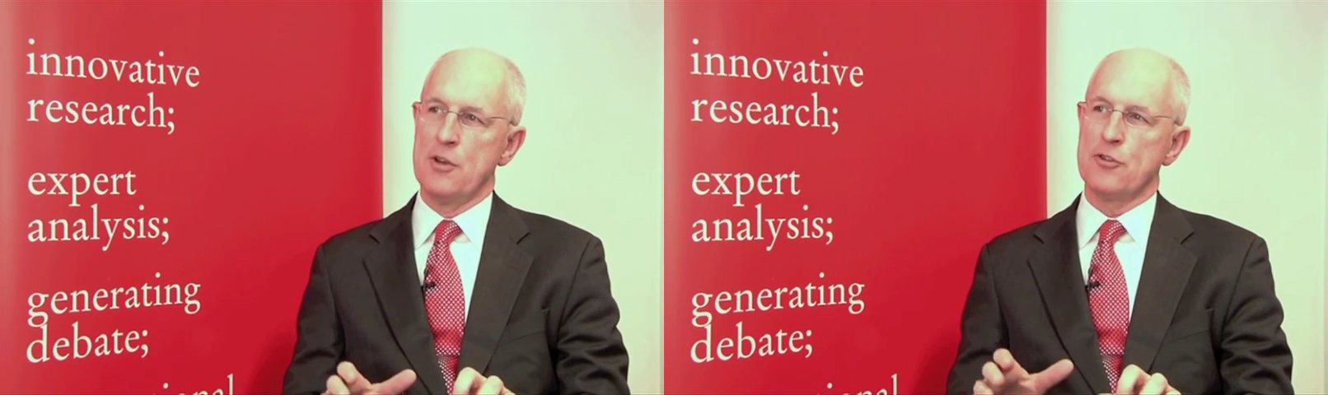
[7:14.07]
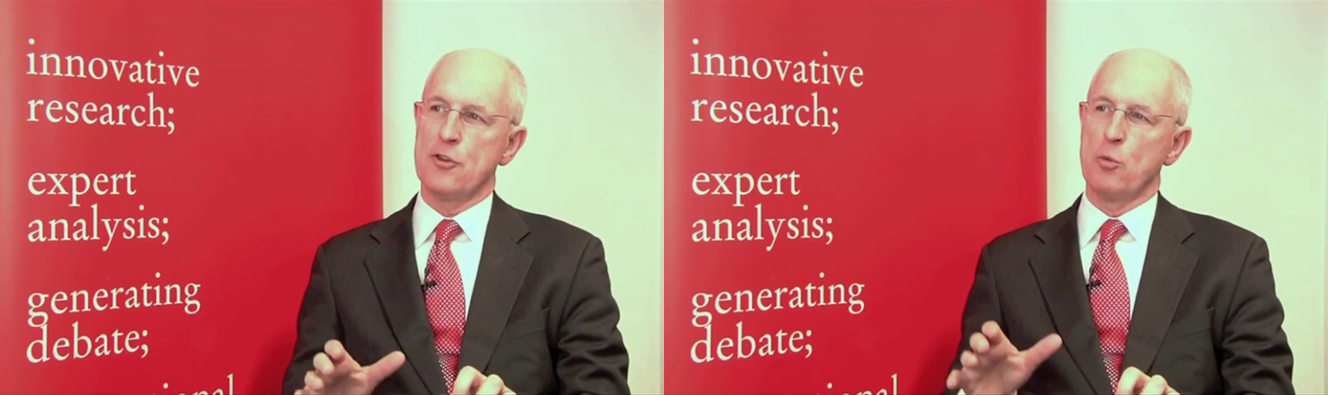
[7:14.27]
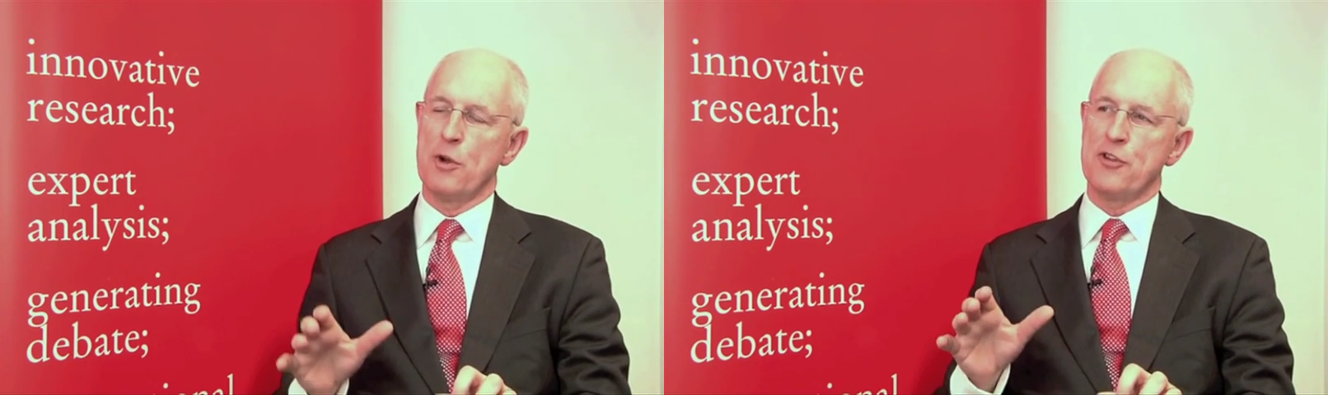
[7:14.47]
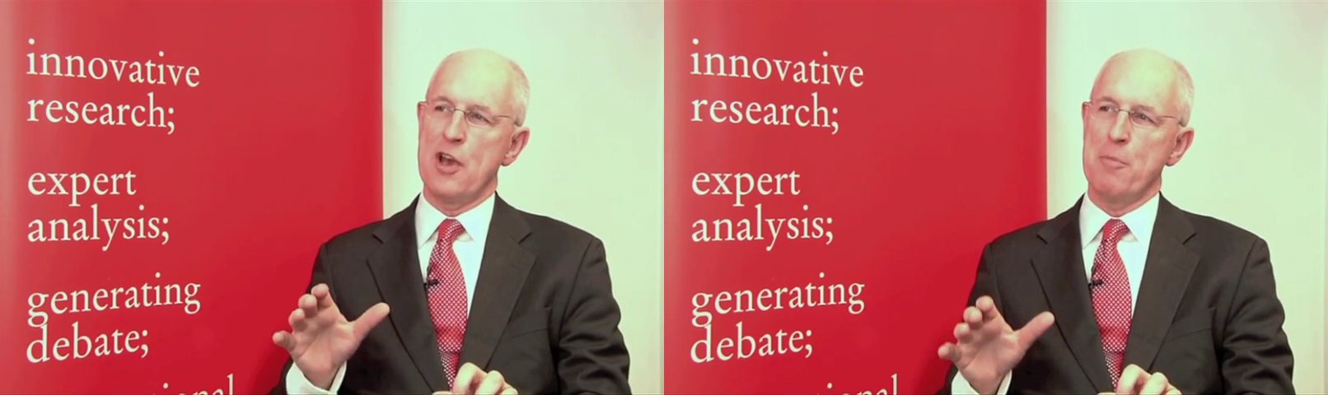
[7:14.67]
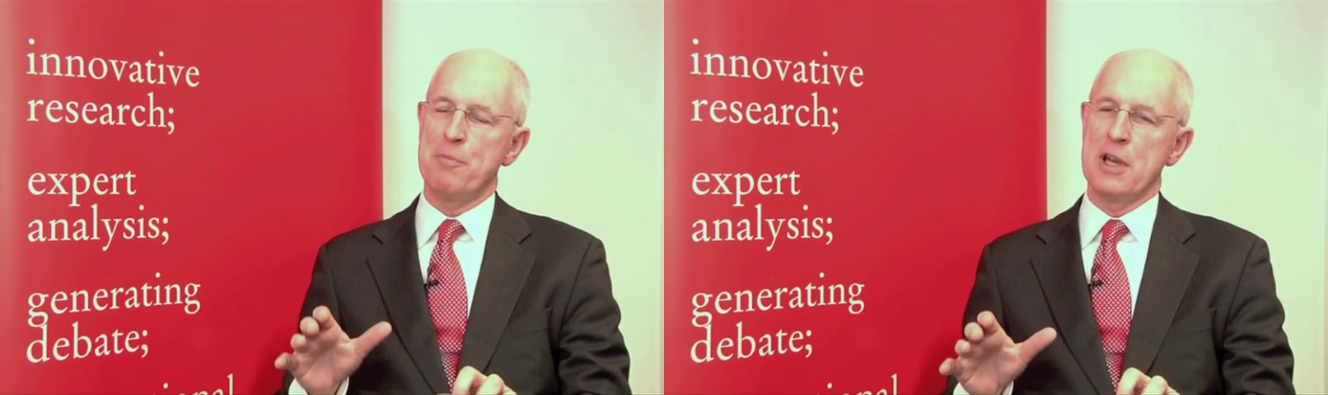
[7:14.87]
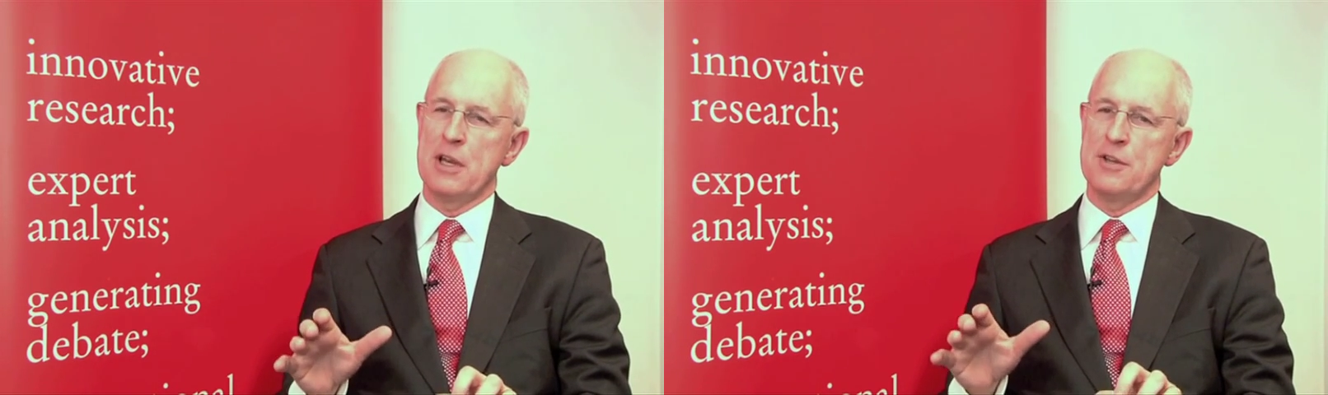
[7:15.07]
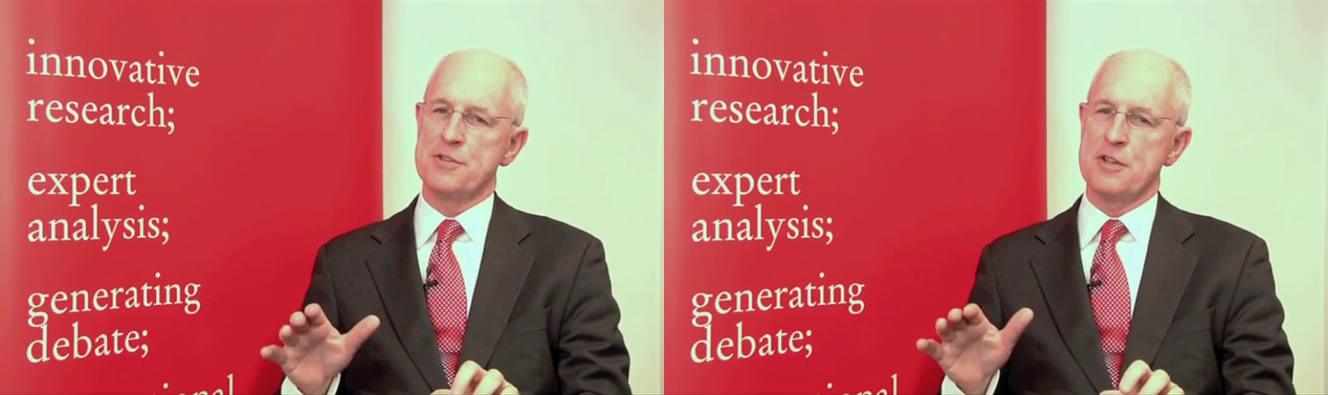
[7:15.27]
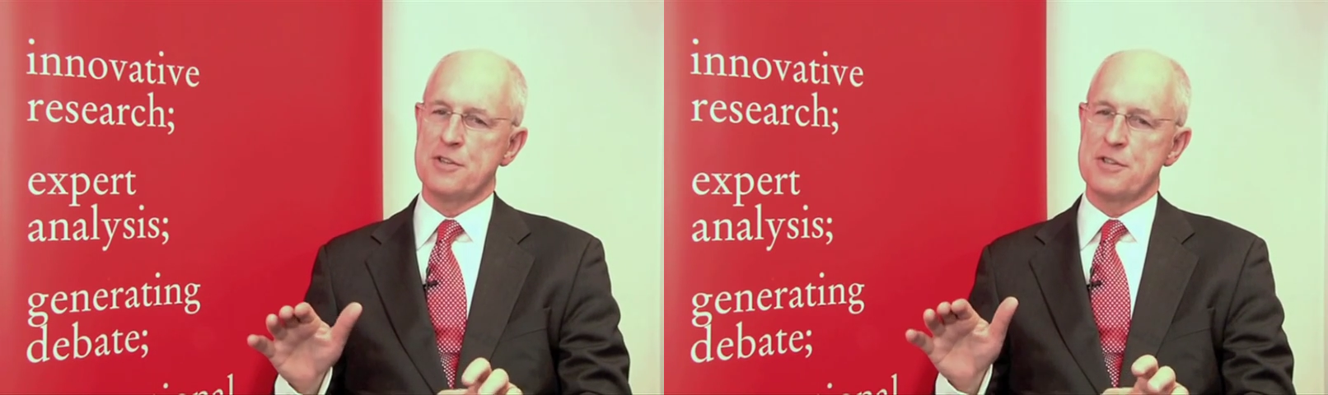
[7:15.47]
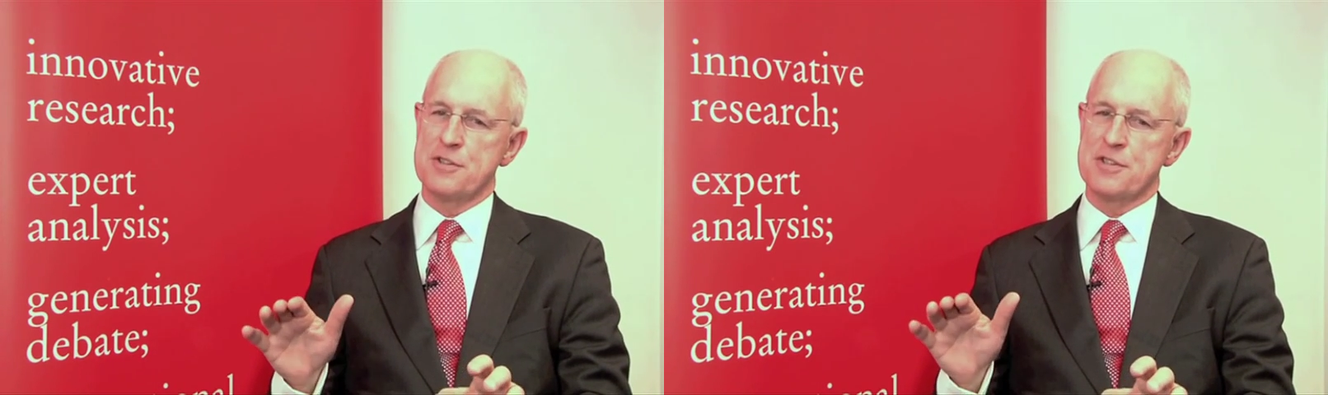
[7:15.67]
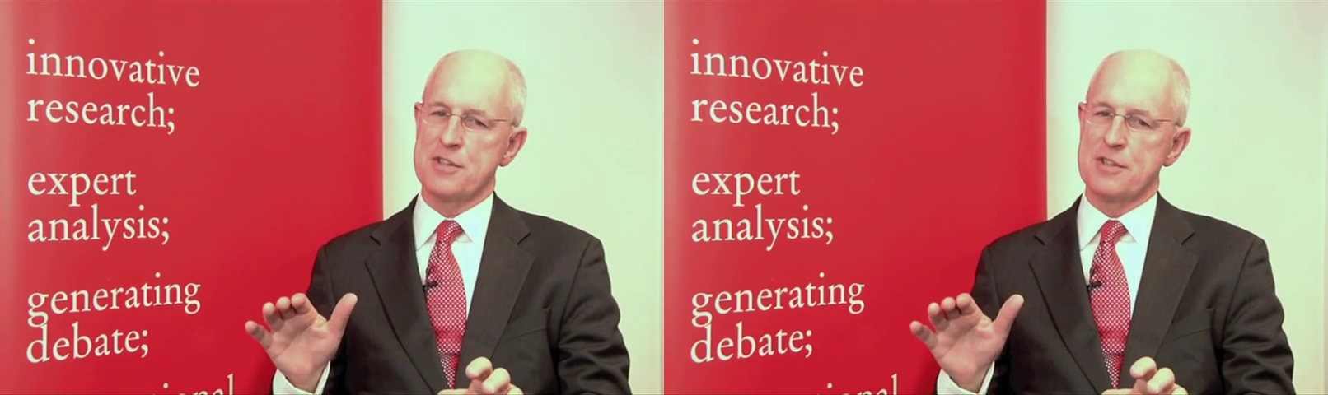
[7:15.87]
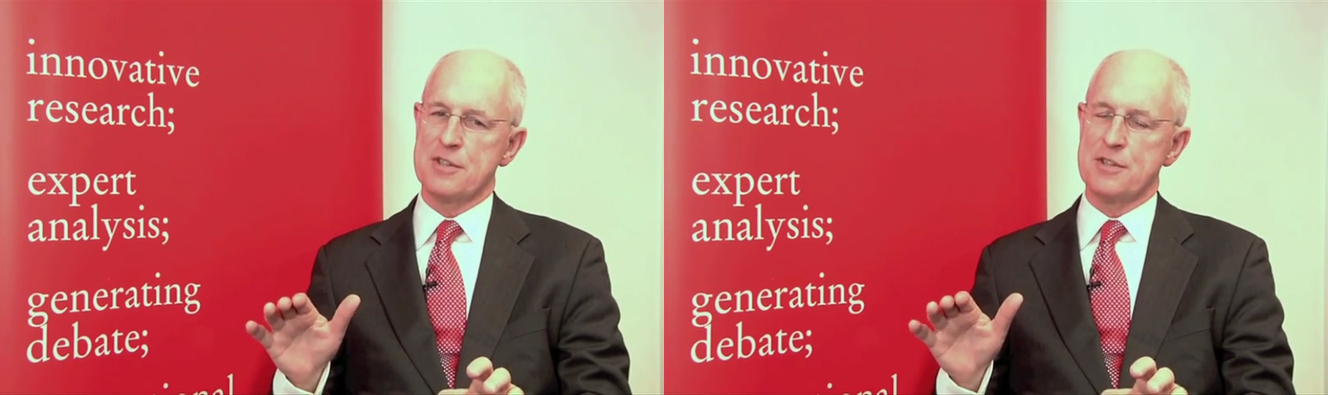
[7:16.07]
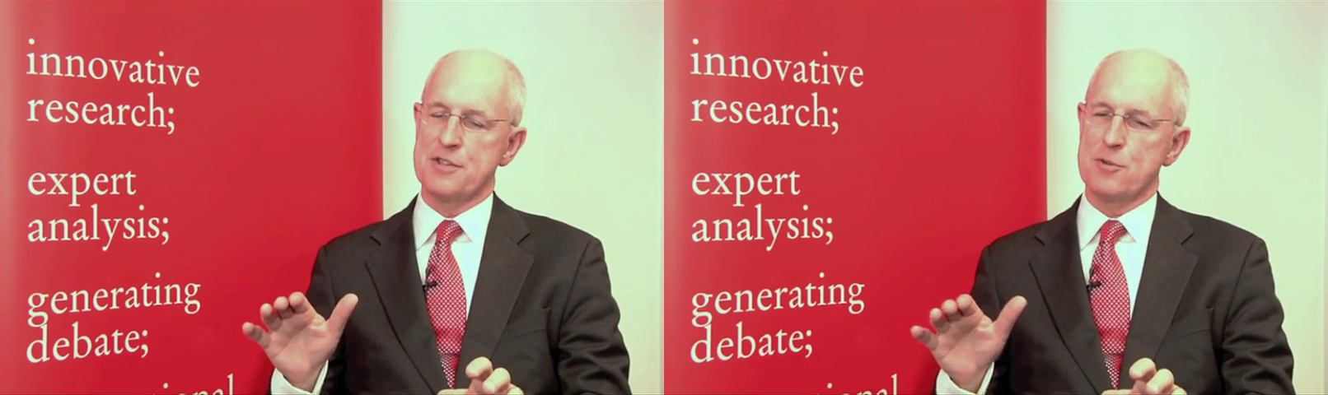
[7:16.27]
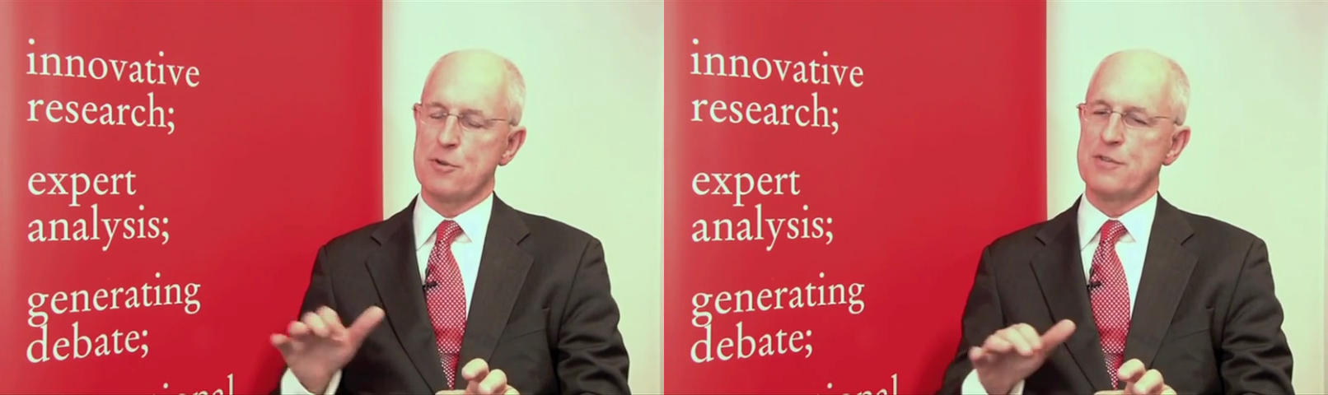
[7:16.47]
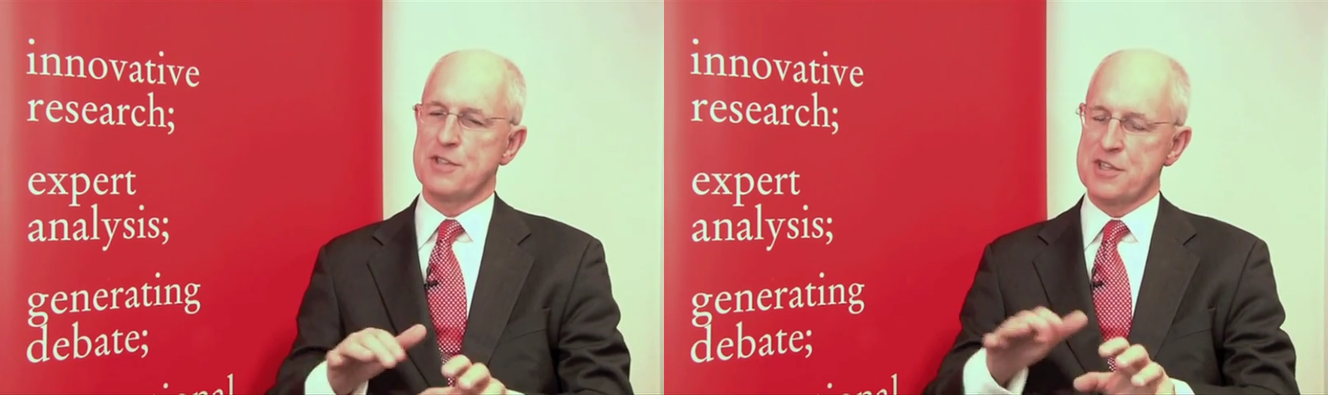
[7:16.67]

So what's happening is there's this sort of